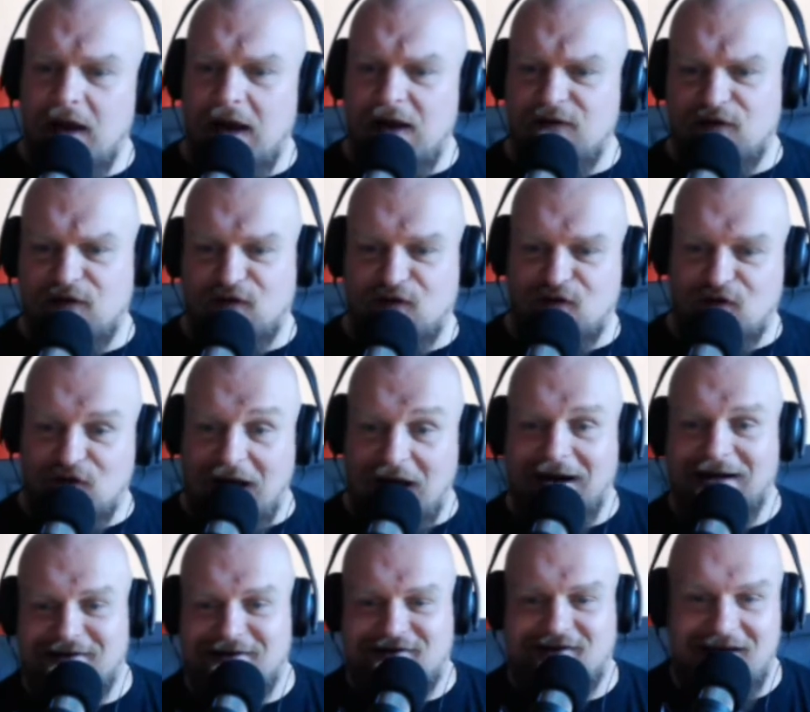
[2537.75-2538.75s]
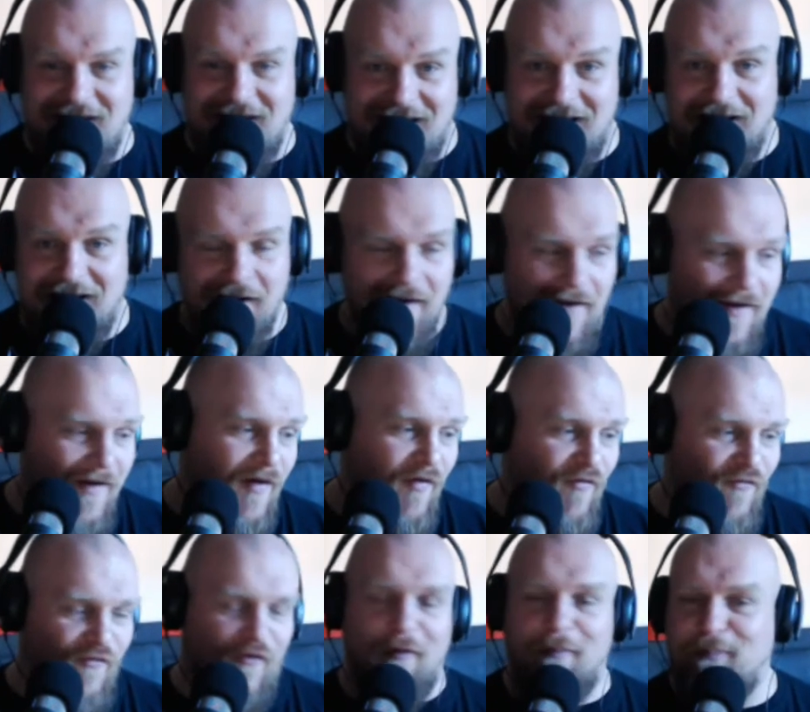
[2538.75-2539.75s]
it's a sad day
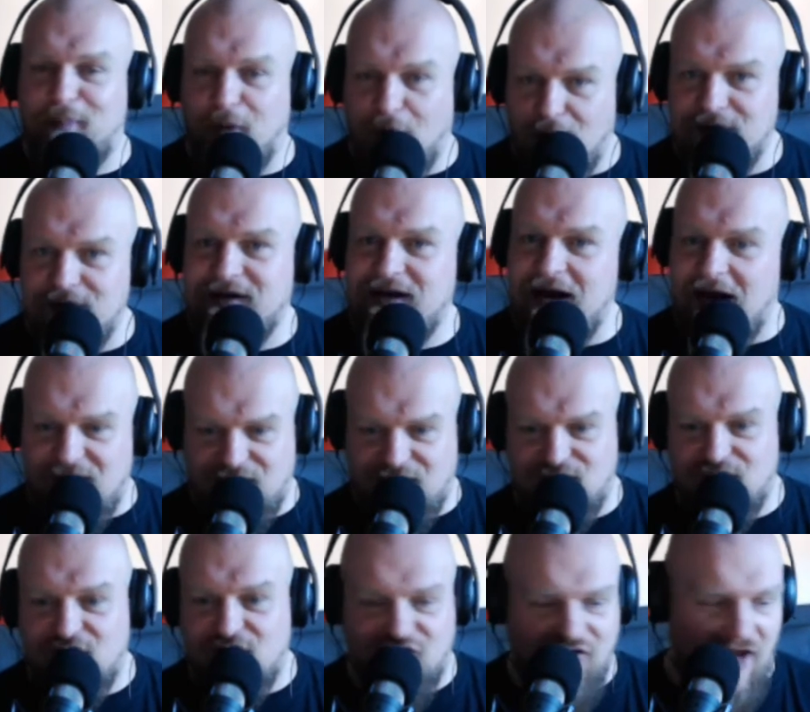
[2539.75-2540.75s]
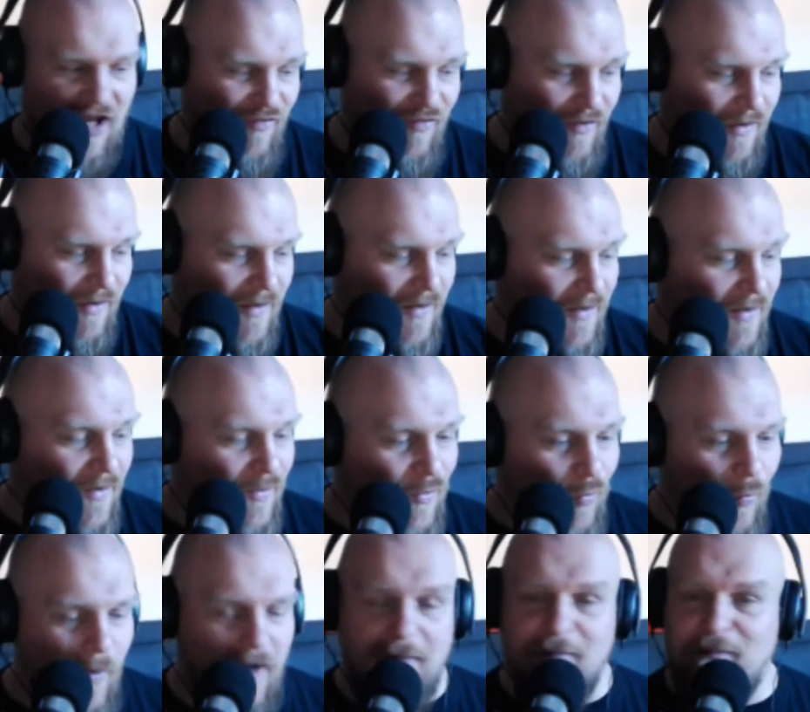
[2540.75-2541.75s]
for podcasting in general
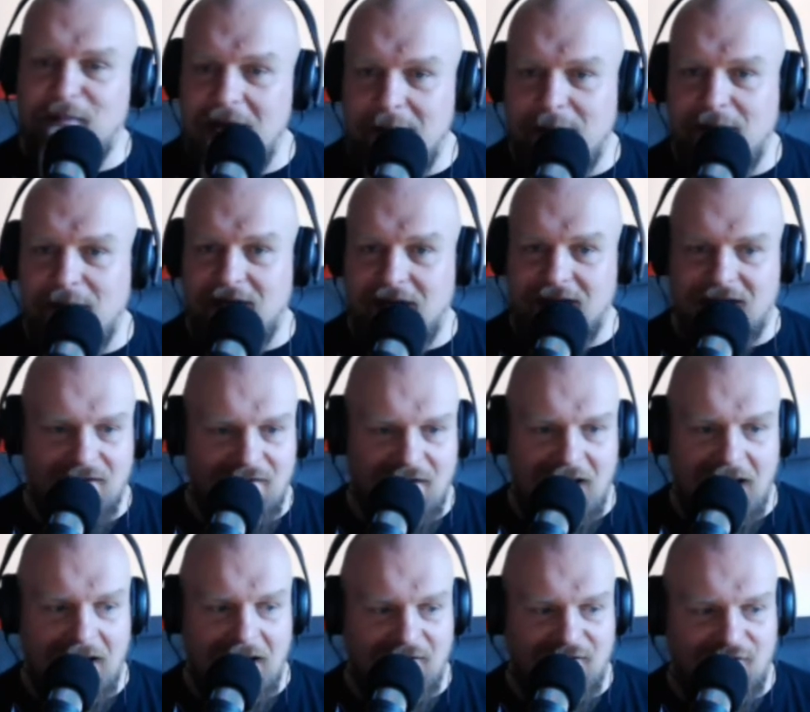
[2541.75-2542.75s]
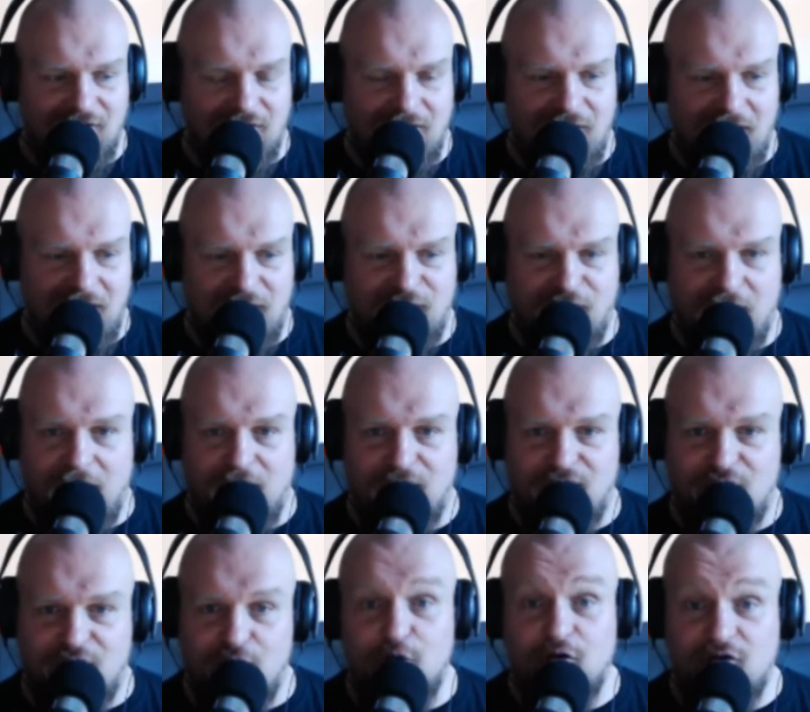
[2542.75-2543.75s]
when people like Ned, the Ned
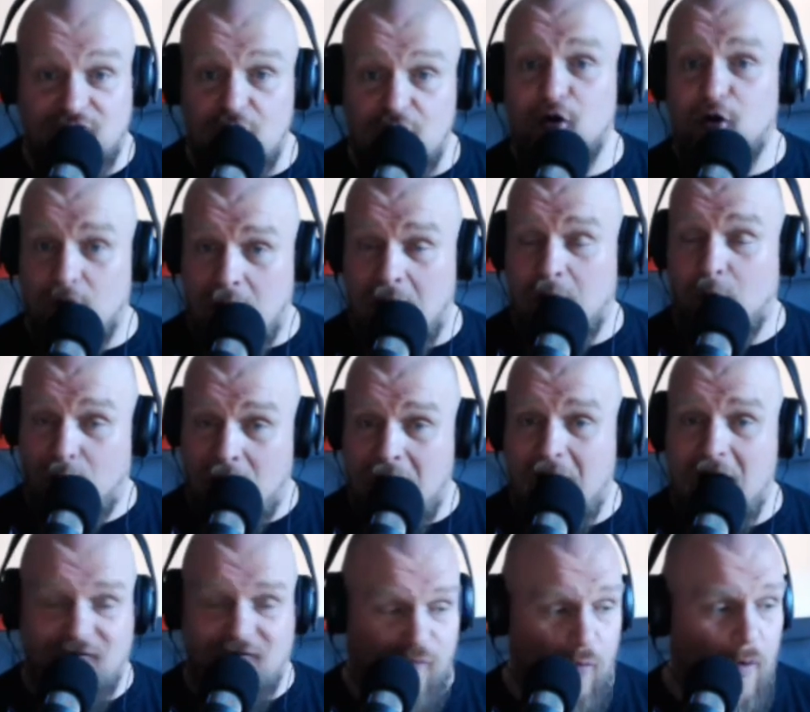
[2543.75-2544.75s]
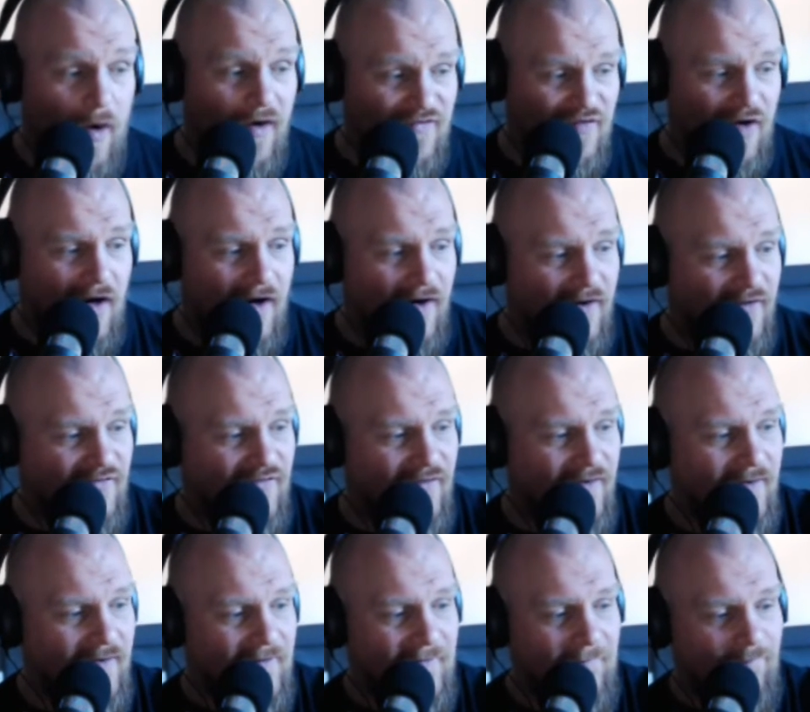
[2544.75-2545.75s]
Files, who do or have worked hard
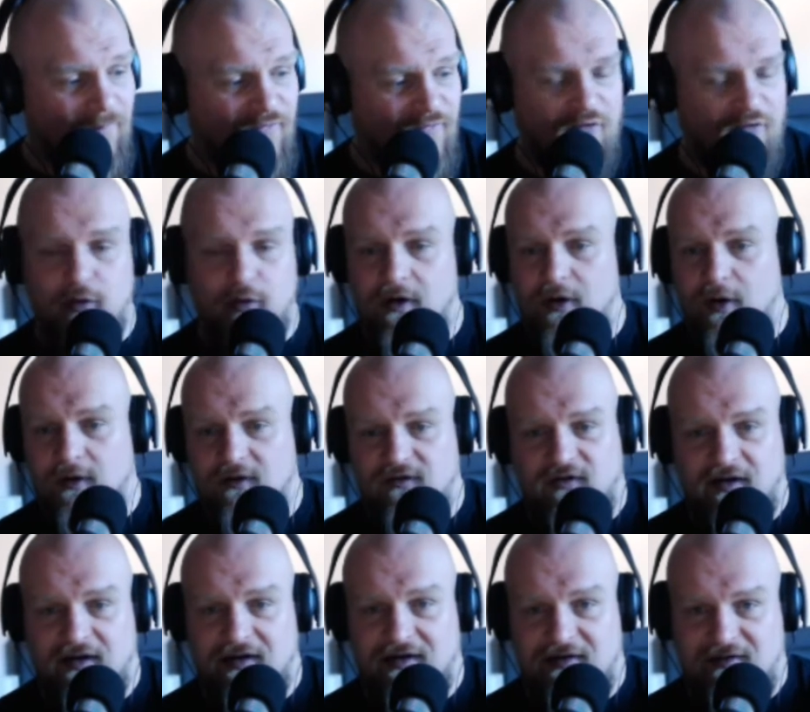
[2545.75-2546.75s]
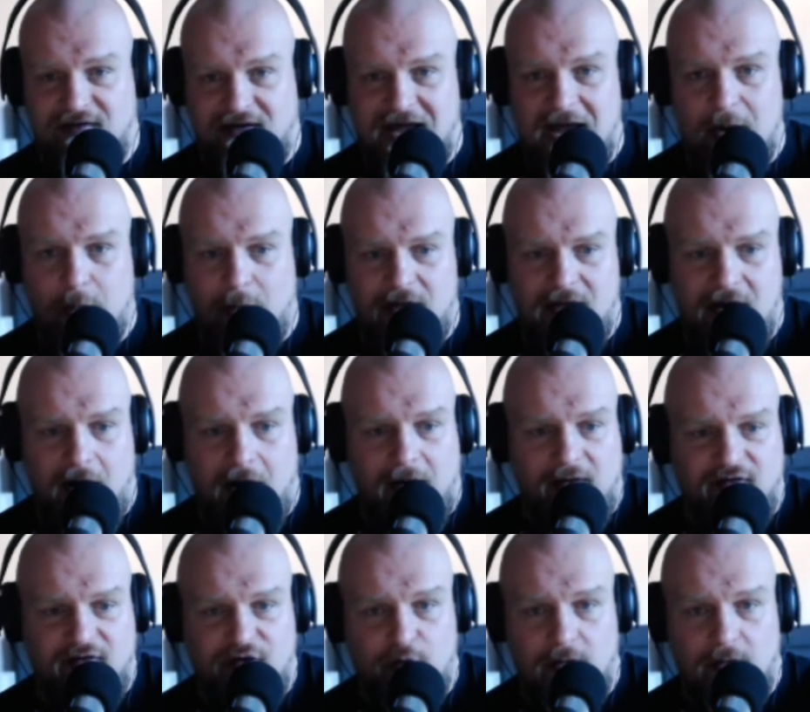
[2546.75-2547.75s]
to get where they are
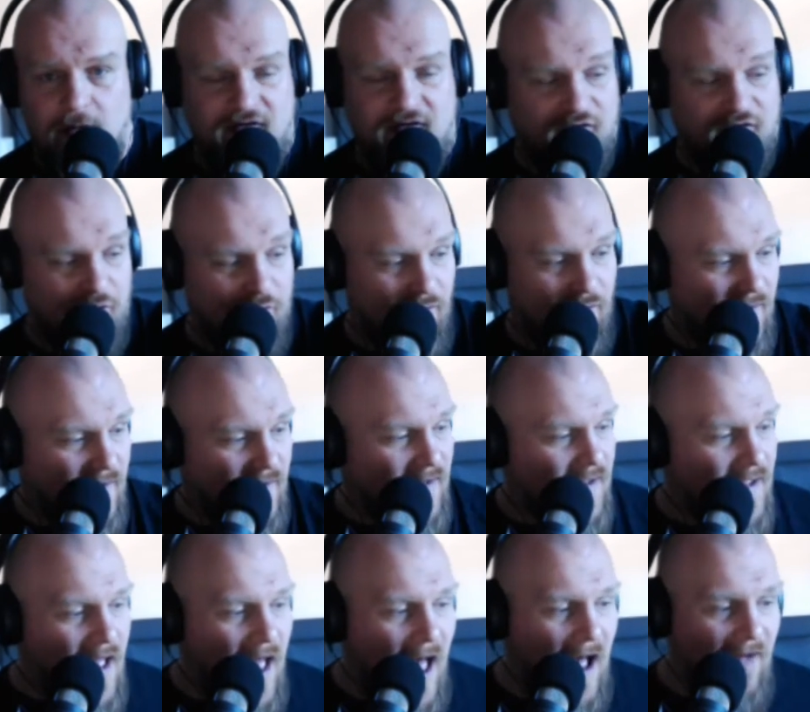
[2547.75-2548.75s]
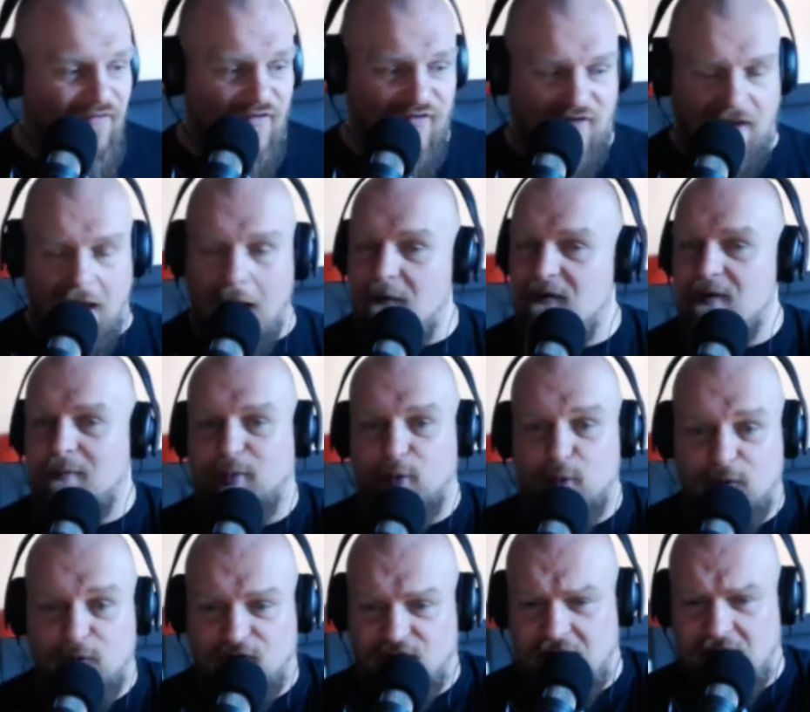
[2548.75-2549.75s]
and to do what they do, have just out of the
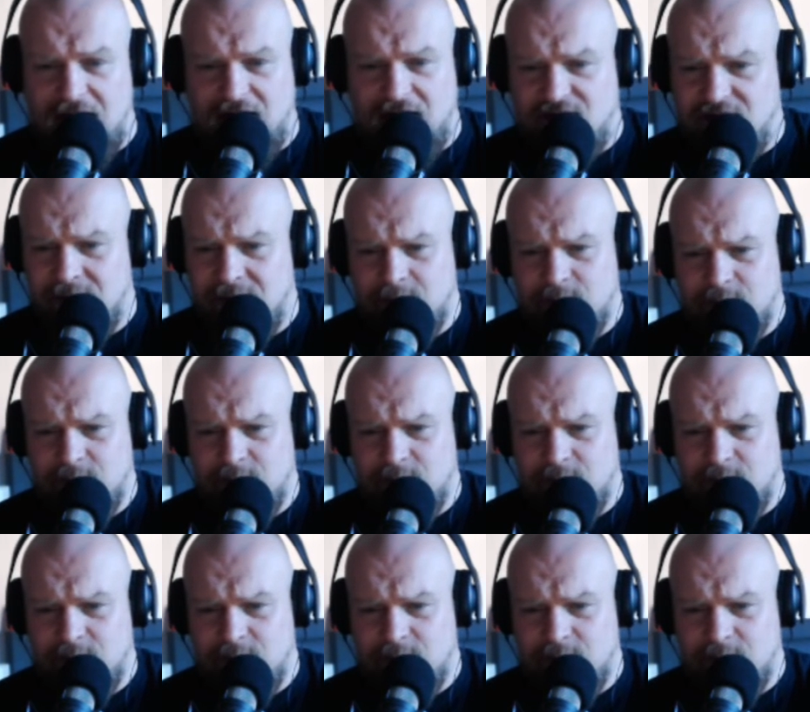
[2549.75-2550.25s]
blue said,